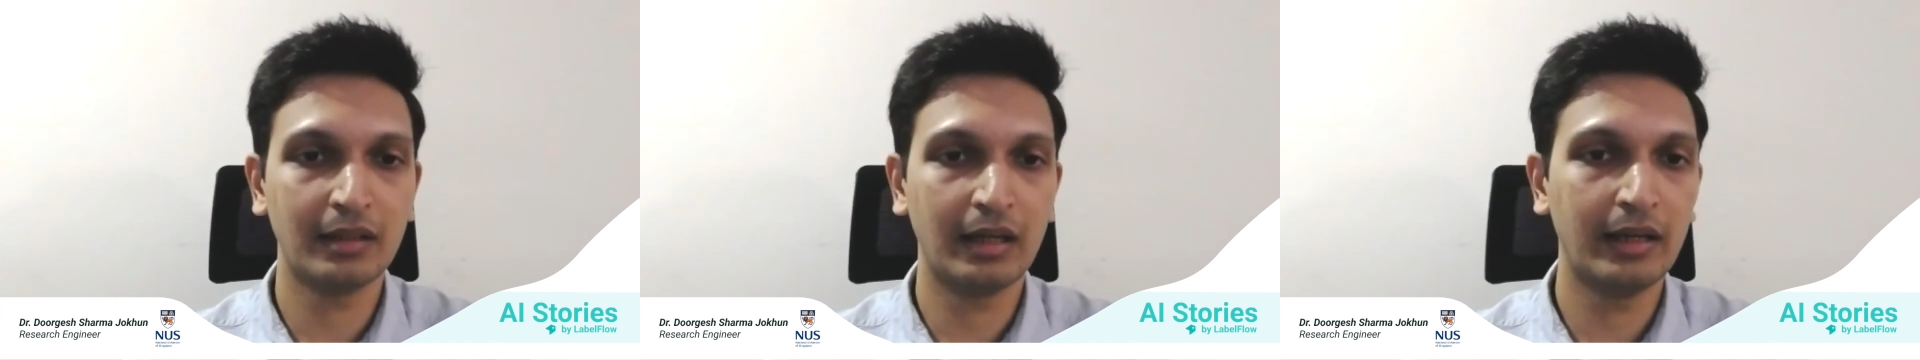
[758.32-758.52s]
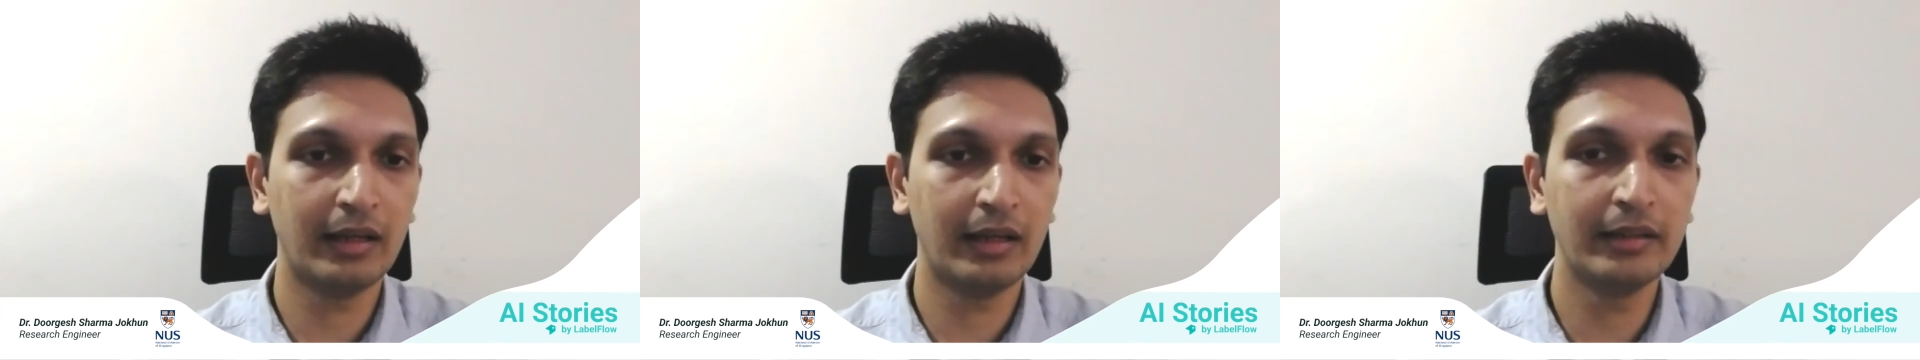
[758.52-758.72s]

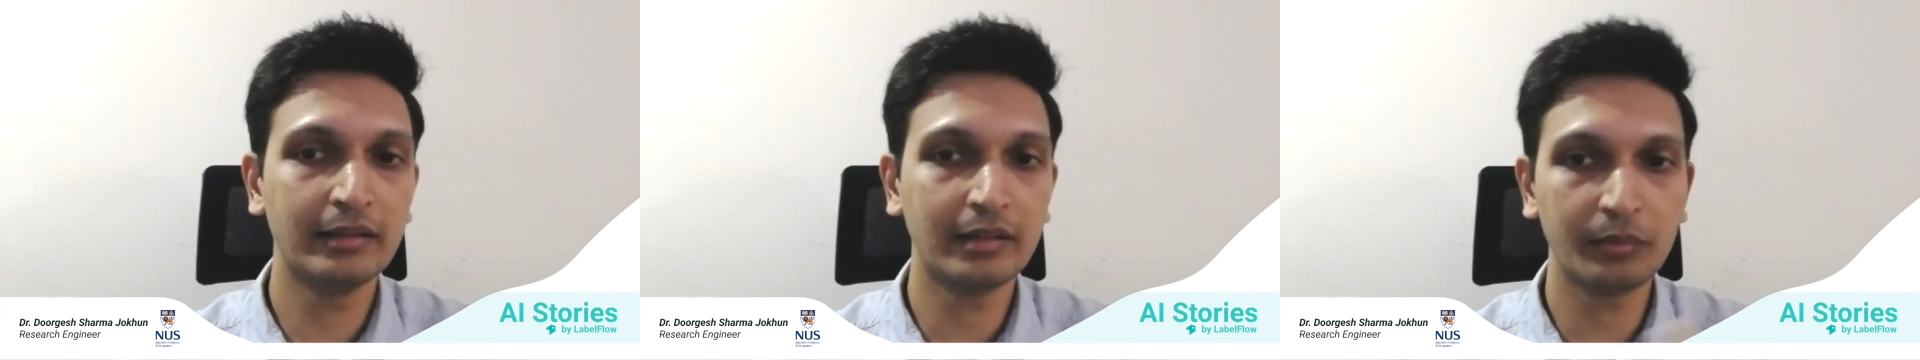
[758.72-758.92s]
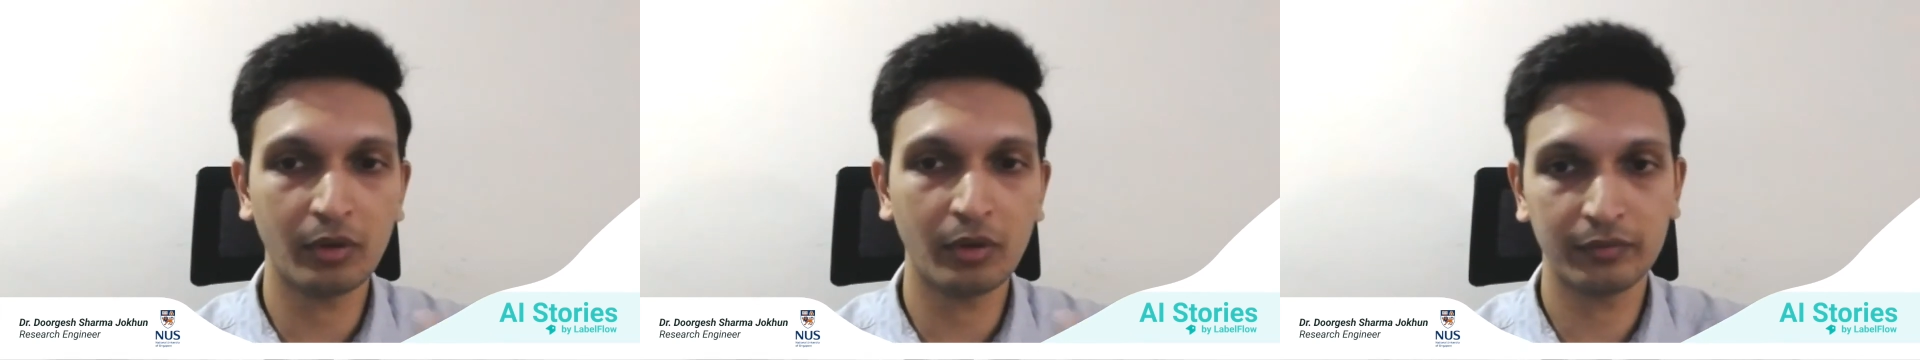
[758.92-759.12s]
in
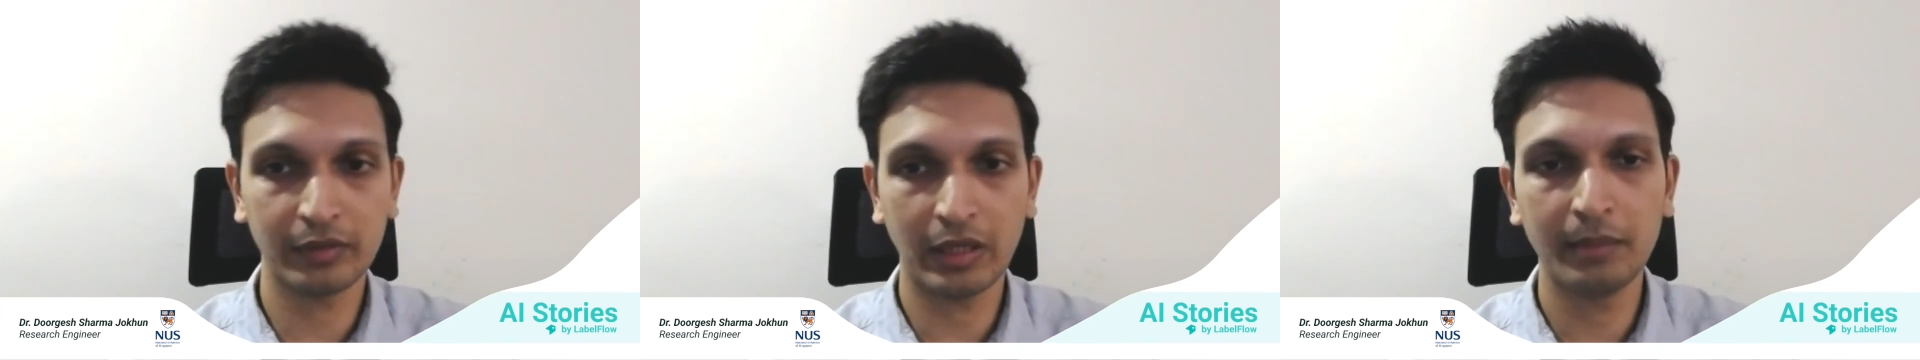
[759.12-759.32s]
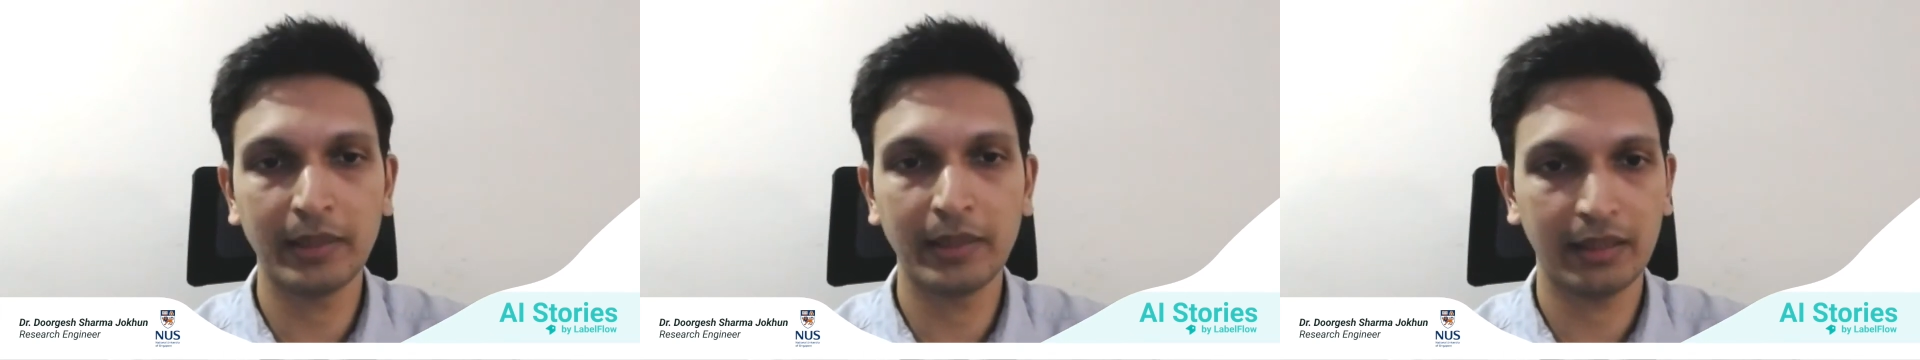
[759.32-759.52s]
terms of
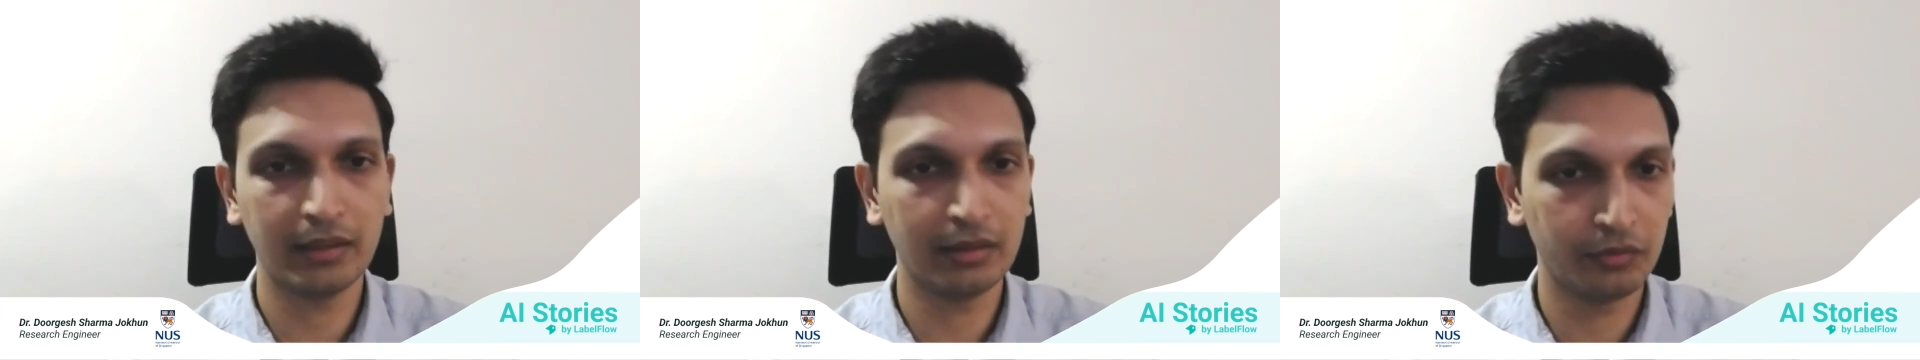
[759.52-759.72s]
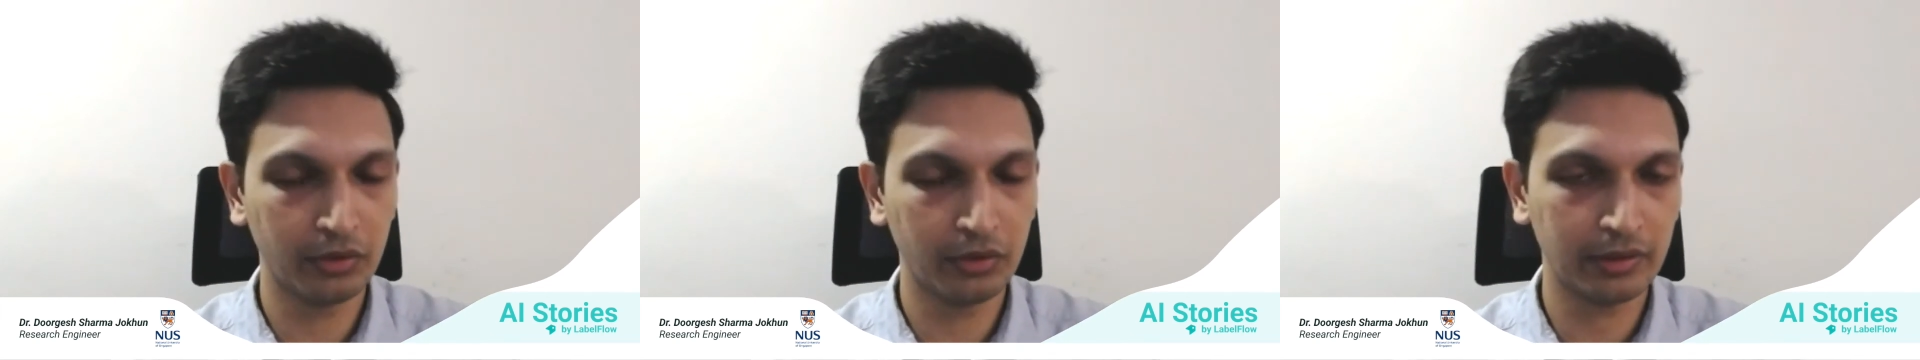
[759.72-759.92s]
time, I can
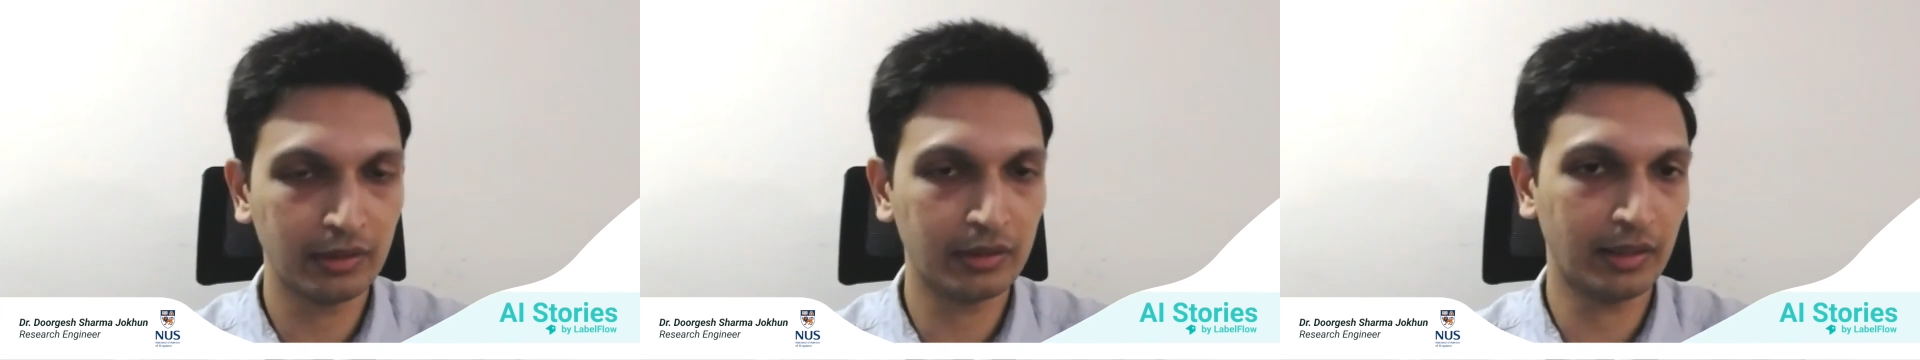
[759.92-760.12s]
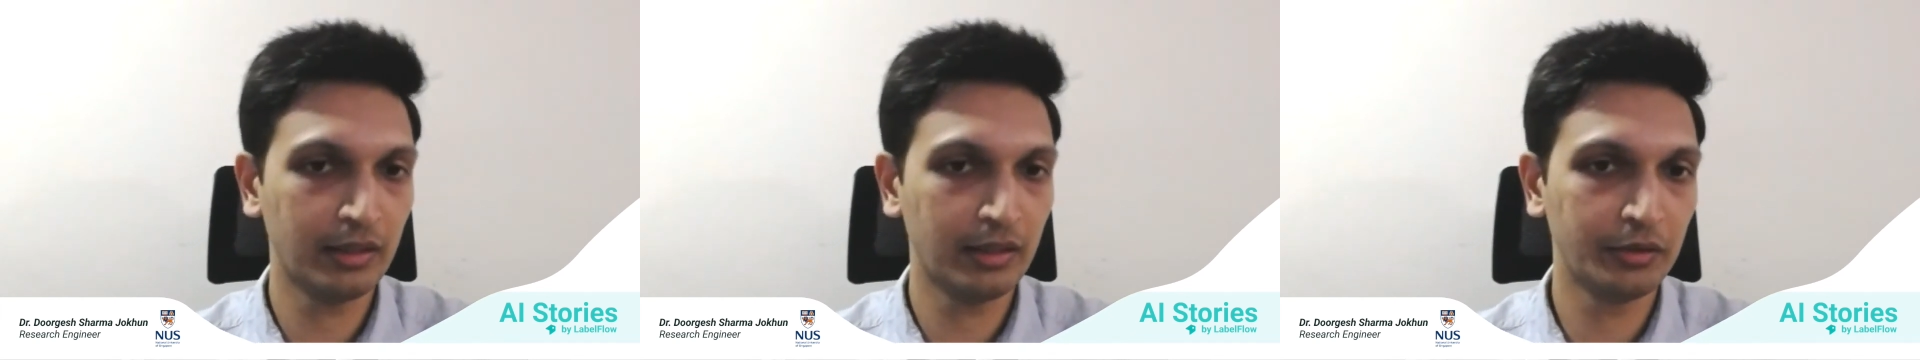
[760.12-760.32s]
definitely
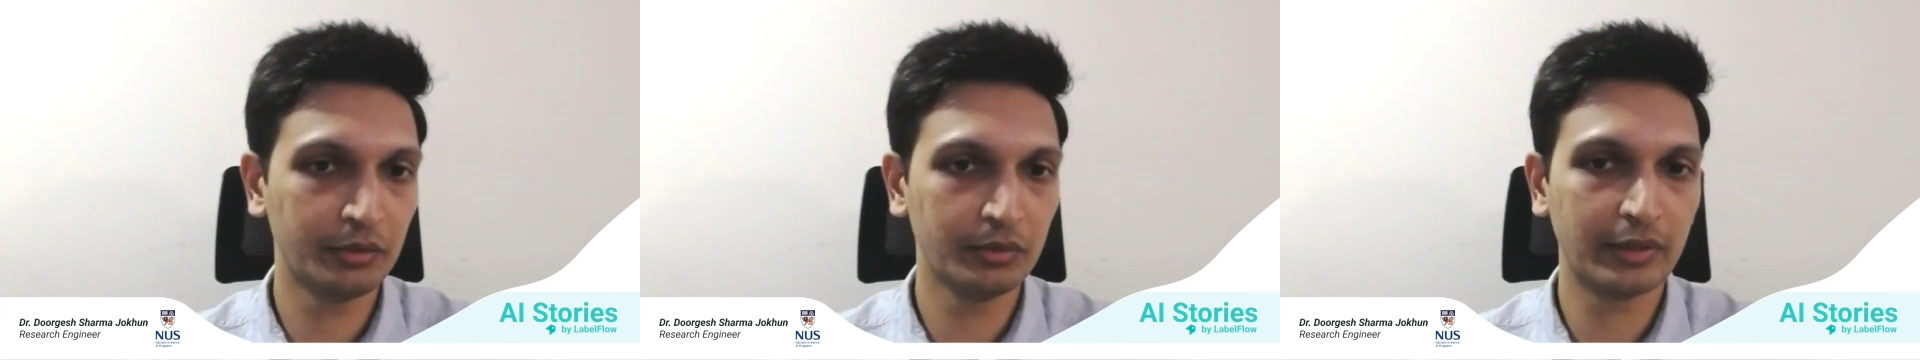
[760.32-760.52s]
tell you.